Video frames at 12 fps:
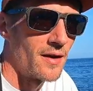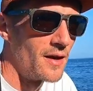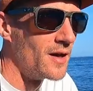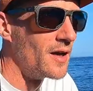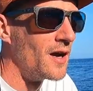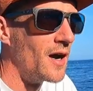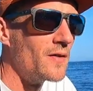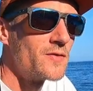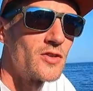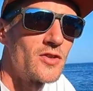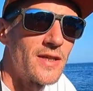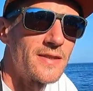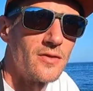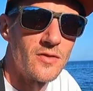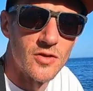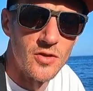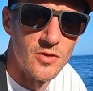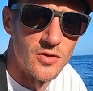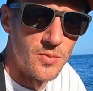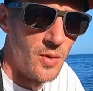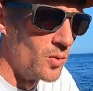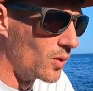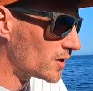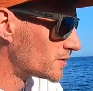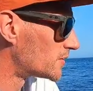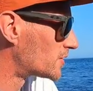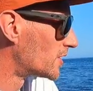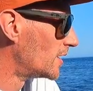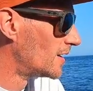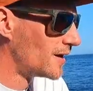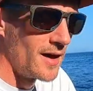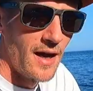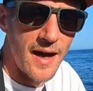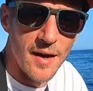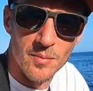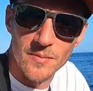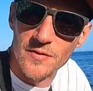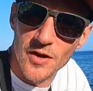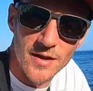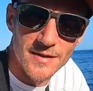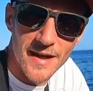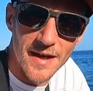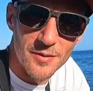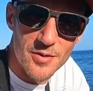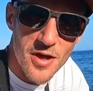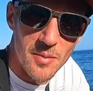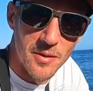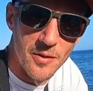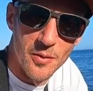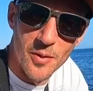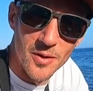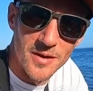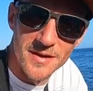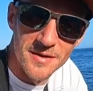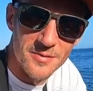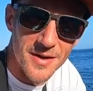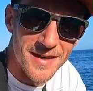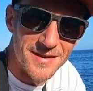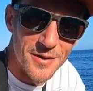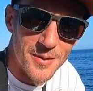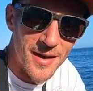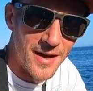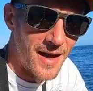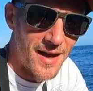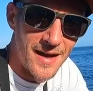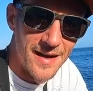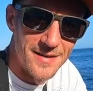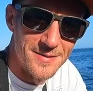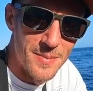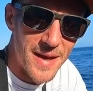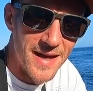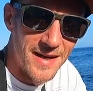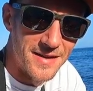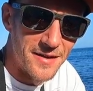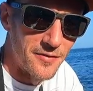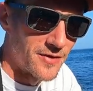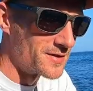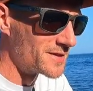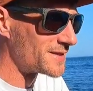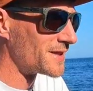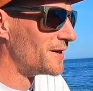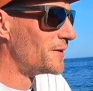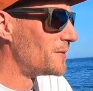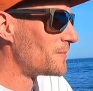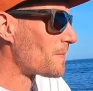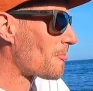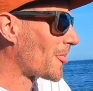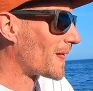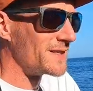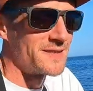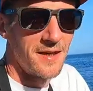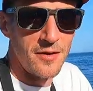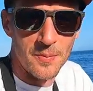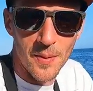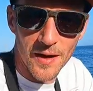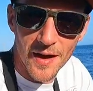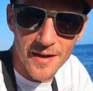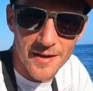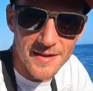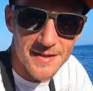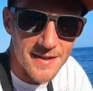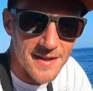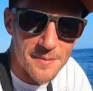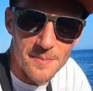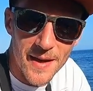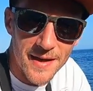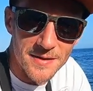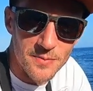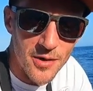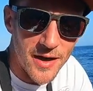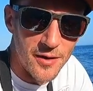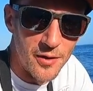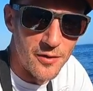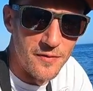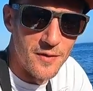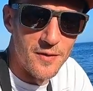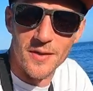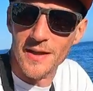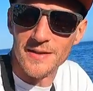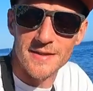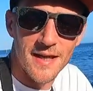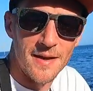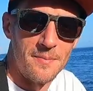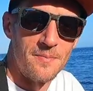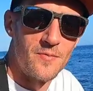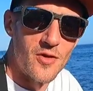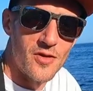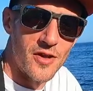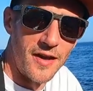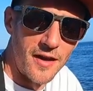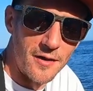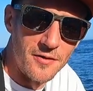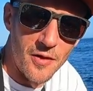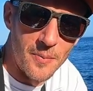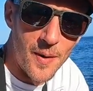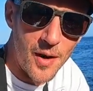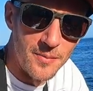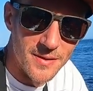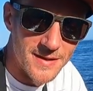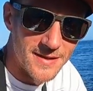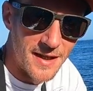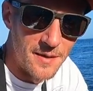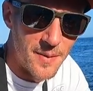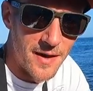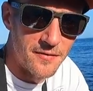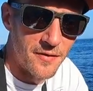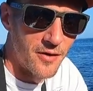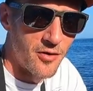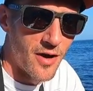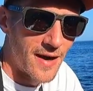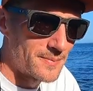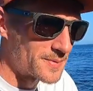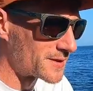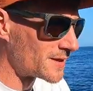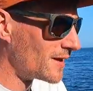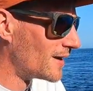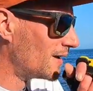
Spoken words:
I've just had those two small ones. Turns out chum in the water didn't really do it, make any difference. So, but like I said, that bait is pretty awful. It's just going to go to the bottom of the seabed for the crabs.